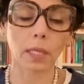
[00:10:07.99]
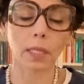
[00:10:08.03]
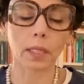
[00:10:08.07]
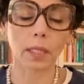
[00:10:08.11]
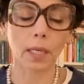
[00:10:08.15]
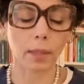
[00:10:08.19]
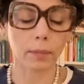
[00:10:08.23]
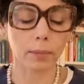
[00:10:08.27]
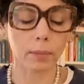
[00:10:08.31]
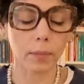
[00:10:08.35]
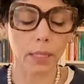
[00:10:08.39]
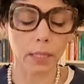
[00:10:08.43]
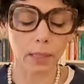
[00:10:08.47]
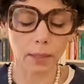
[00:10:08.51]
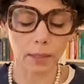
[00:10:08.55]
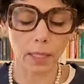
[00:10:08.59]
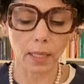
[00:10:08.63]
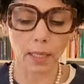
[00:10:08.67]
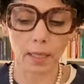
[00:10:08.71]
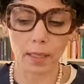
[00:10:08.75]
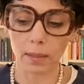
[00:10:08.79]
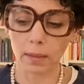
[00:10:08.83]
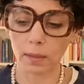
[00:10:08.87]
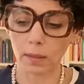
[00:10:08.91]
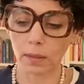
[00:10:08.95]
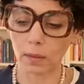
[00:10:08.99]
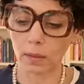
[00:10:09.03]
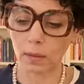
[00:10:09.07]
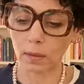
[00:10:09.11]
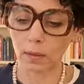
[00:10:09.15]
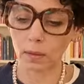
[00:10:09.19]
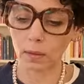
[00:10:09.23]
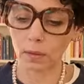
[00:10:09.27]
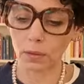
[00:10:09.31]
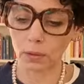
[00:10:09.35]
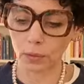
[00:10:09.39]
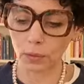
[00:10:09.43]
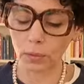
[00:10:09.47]
And I mean that
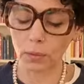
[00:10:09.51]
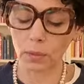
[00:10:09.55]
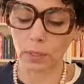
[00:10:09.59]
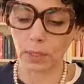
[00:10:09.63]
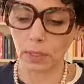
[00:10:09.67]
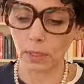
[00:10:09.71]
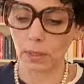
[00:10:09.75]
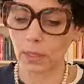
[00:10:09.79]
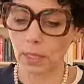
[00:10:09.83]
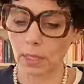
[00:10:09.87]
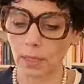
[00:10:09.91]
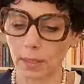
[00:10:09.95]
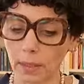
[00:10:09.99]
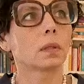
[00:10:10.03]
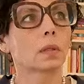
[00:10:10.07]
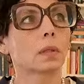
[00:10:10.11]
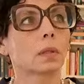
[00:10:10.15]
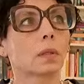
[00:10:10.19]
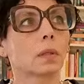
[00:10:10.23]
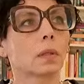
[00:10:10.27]
truly, like,